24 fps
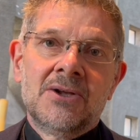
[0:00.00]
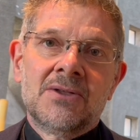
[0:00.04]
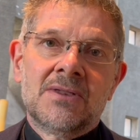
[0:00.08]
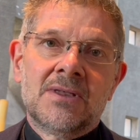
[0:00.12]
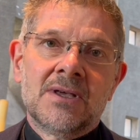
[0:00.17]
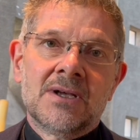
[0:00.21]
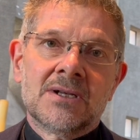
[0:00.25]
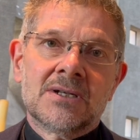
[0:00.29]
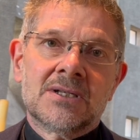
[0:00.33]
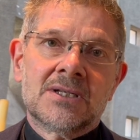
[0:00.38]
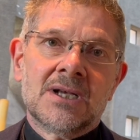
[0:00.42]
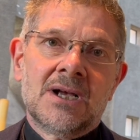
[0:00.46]

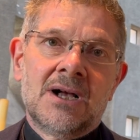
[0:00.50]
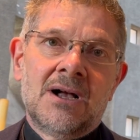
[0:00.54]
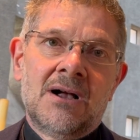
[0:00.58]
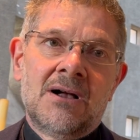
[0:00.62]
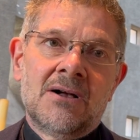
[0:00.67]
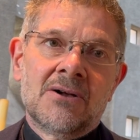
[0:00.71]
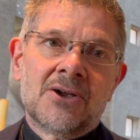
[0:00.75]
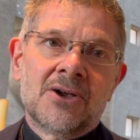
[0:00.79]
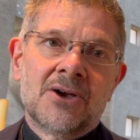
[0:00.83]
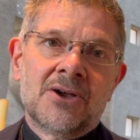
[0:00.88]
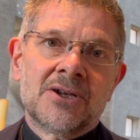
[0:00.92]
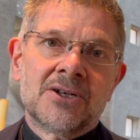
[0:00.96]
that
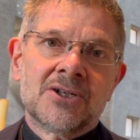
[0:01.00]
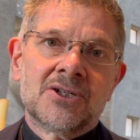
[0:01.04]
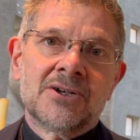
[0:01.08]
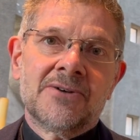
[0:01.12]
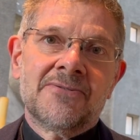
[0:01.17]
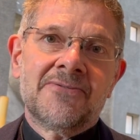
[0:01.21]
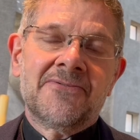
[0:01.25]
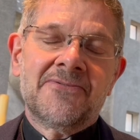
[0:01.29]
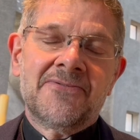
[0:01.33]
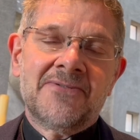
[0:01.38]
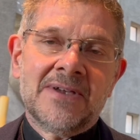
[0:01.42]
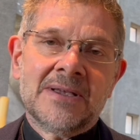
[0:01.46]
are going to
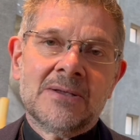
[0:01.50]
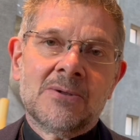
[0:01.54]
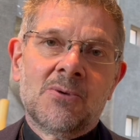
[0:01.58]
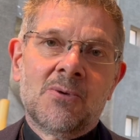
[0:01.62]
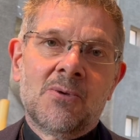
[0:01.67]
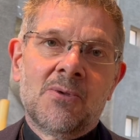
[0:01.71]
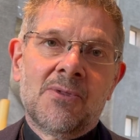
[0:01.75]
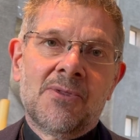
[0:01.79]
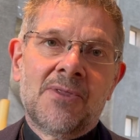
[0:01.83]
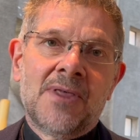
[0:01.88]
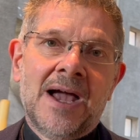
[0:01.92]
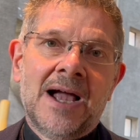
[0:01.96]

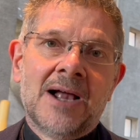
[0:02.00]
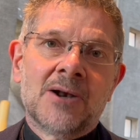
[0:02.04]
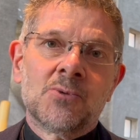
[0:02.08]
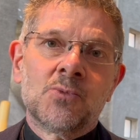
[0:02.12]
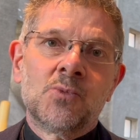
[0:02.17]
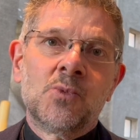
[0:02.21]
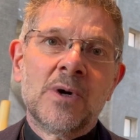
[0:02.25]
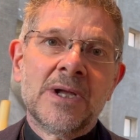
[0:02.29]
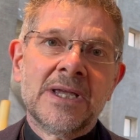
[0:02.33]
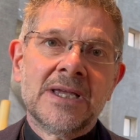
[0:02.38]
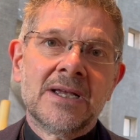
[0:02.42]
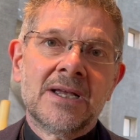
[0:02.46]
fill
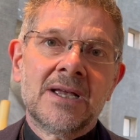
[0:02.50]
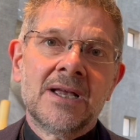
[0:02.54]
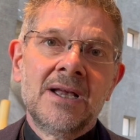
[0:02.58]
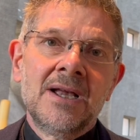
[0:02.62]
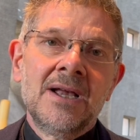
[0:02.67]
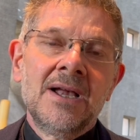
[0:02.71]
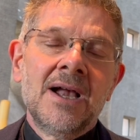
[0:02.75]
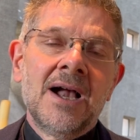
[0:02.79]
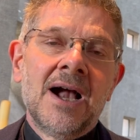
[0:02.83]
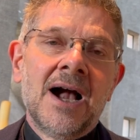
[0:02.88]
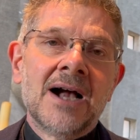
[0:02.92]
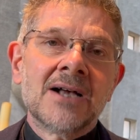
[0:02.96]
that week
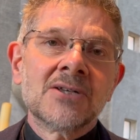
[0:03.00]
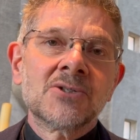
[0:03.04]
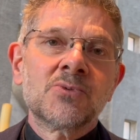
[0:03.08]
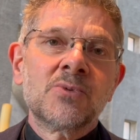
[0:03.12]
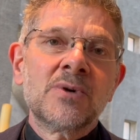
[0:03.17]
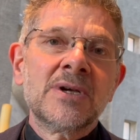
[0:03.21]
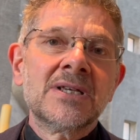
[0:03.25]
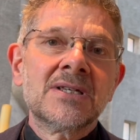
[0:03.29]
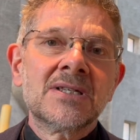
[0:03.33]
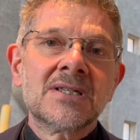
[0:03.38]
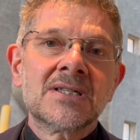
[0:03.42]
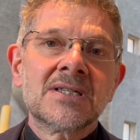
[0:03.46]
as
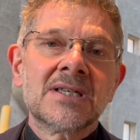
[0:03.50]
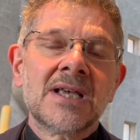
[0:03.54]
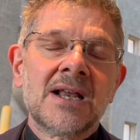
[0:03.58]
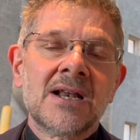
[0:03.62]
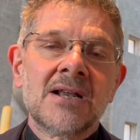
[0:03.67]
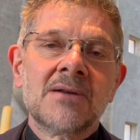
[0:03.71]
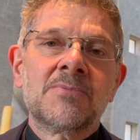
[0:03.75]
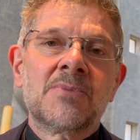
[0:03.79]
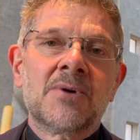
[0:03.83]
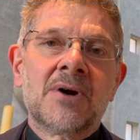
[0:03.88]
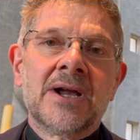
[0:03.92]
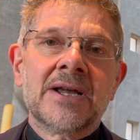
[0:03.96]
we
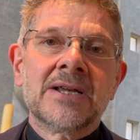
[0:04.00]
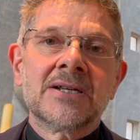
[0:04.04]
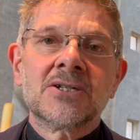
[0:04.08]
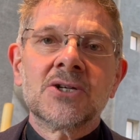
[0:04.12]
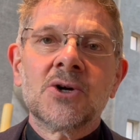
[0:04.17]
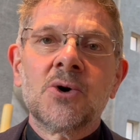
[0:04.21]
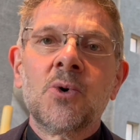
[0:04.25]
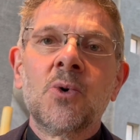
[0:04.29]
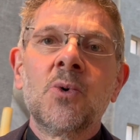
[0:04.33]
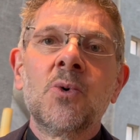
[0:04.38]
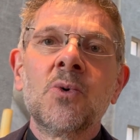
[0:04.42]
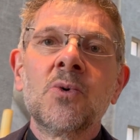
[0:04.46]
celebrate
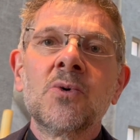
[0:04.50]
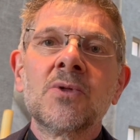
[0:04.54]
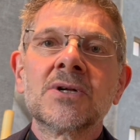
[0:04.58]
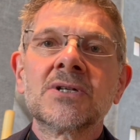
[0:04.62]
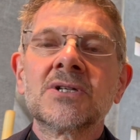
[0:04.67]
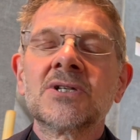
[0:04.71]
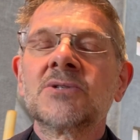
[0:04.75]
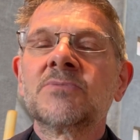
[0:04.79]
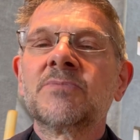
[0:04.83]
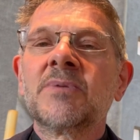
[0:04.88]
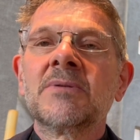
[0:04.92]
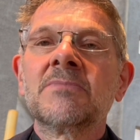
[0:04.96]
all that
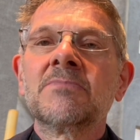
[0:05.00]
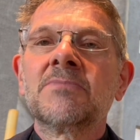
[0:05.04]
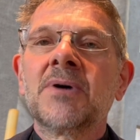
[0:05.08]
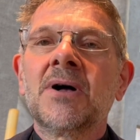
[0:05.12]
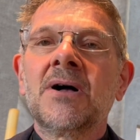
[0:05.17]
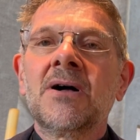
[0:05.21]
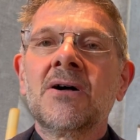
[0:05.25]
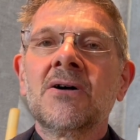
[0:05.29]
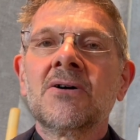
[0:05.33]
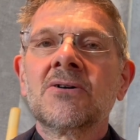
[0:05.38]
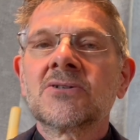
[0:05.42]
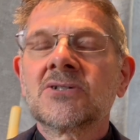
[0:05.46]
has been
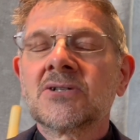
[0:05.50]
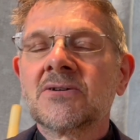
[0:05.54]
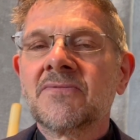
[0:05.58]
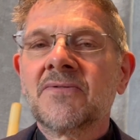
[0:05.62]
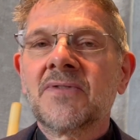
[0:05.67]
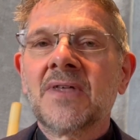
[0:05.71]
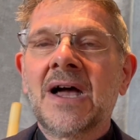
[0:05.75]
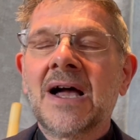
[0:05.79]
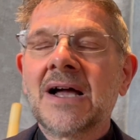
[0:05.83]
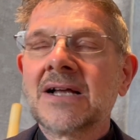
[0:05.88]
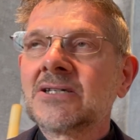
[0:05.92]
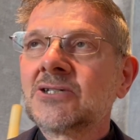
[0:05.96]
part of
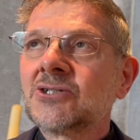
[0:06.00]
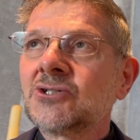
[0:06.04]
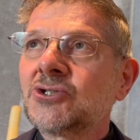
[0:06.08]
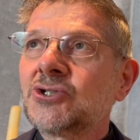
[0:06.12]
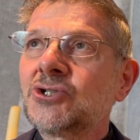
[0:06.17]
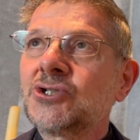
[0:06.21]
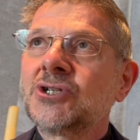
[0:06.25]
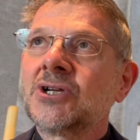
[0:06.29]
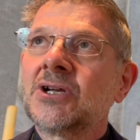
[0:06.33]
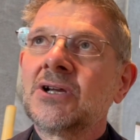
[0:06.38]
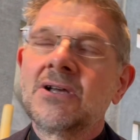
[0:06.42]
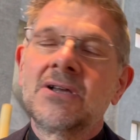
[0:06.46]
that
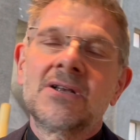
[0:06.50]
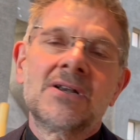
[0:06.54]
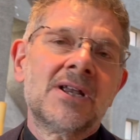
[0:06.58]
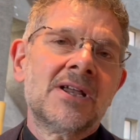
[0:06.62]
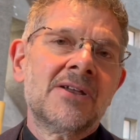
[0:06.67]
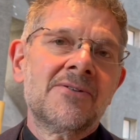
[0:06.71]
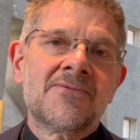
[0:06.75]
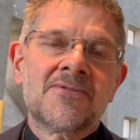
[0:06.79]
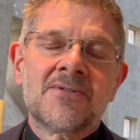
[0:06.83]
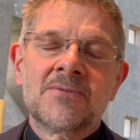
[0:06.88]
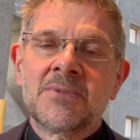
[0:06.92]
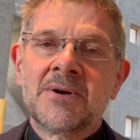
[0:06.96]

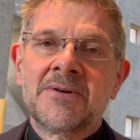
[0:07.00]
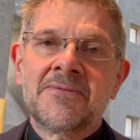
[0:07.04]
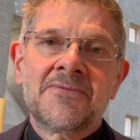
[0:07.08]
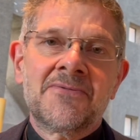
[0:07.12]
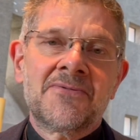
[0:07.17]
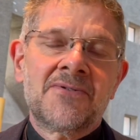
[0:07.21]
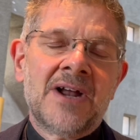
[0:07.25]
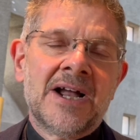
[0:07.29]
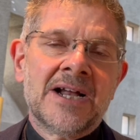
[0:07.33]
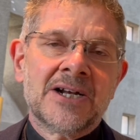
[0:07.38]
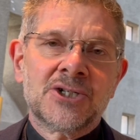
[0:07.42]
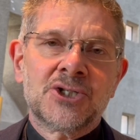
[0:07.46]
journey from a
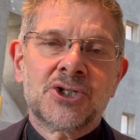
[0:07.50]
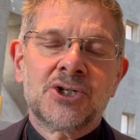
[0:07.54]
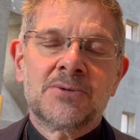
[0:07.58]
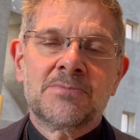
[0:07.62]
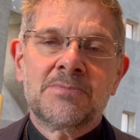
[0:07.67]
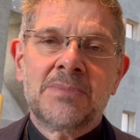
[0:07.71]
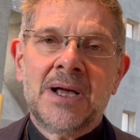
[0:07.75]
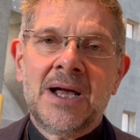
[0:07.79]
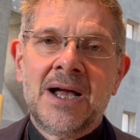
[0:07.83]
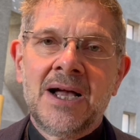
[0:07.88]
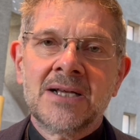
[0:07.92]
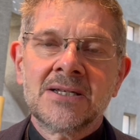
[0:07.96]
fractured
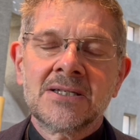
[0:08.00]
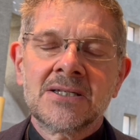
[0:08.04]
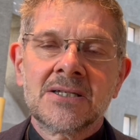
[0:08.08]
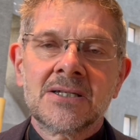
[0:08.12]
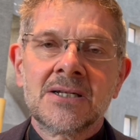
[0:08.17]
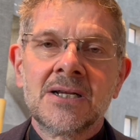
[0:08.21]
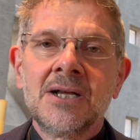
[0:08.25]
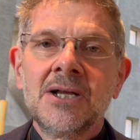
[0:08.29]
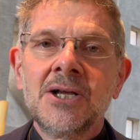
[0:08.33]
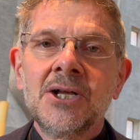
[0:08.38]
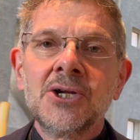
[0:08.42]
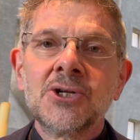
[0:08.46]
past
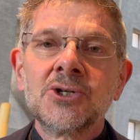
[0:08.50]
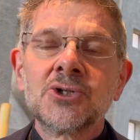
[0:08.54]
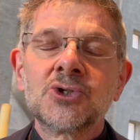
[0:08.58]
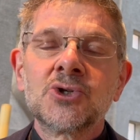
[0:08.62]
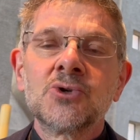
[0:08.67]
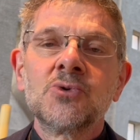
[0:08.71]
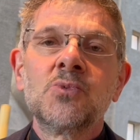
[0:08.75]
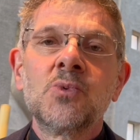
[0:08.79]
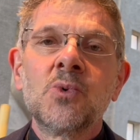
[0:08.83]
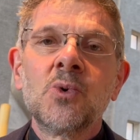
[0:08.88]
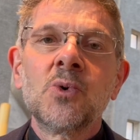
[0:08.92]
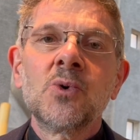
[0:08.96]

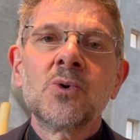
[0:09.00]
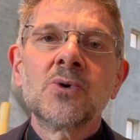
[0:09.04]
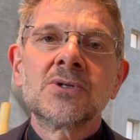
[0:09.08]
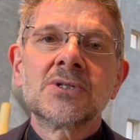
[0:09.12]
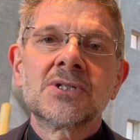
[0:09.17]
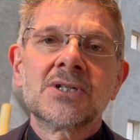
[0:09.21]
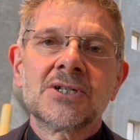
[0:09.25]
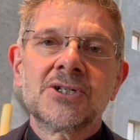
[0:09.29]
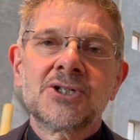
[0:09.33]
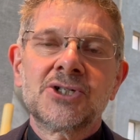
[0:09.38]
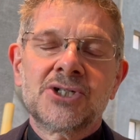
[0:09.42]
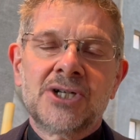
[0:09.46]

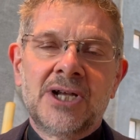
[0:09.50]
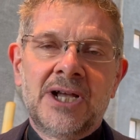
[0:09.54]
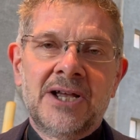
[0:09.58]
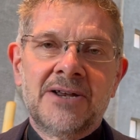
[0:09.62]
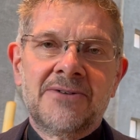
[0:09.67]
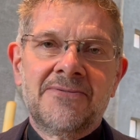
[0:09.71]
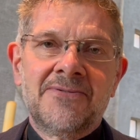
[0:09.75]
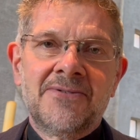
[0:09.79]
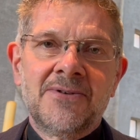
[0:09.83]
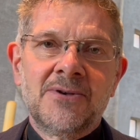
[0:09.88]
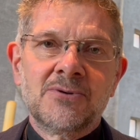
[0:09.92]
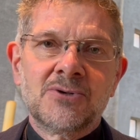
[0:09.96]
towards a
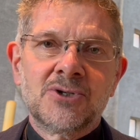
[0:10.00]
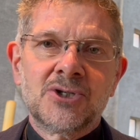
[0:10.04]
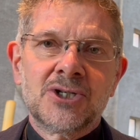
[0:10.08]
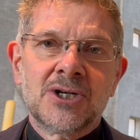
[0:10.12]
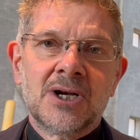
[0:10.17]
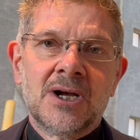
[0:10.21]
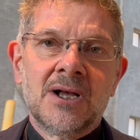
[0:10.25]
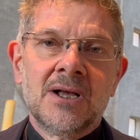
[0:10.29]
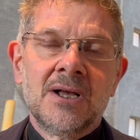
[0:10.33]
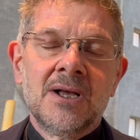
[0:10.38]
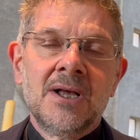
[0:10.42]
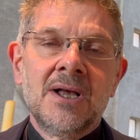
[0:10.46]
shared
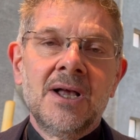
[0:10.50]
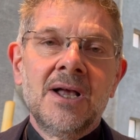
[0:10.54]
future,